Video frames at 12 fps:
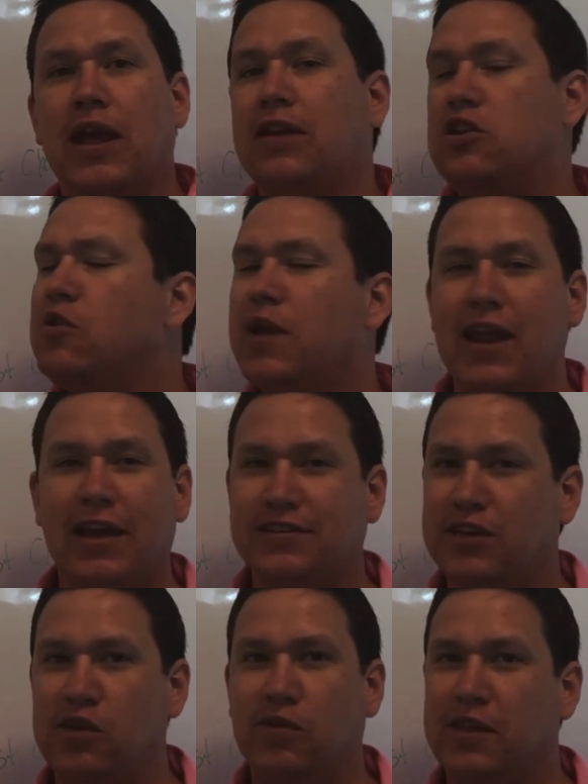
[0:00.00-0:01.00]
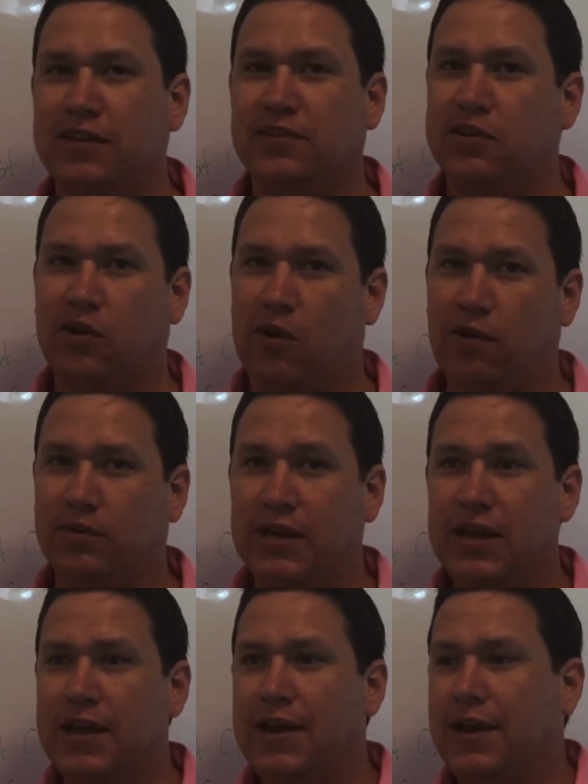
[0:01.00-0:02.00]
and you can execute this on your
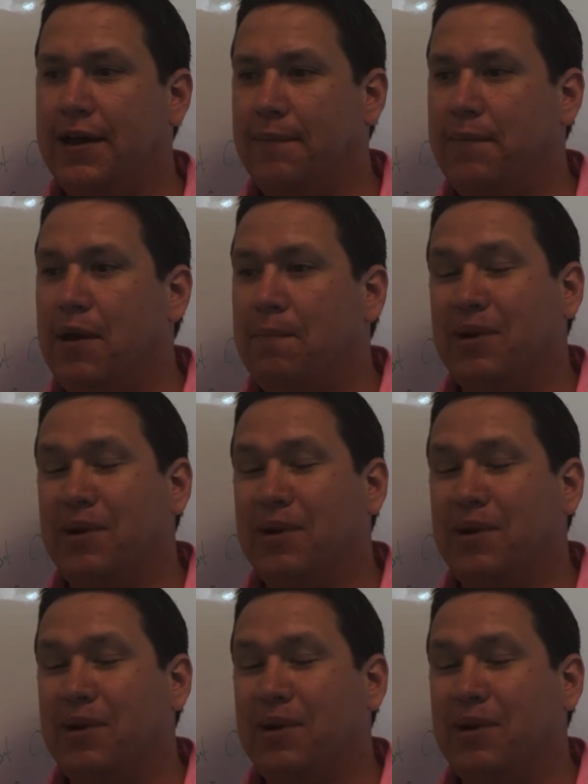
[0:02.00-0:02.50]
own.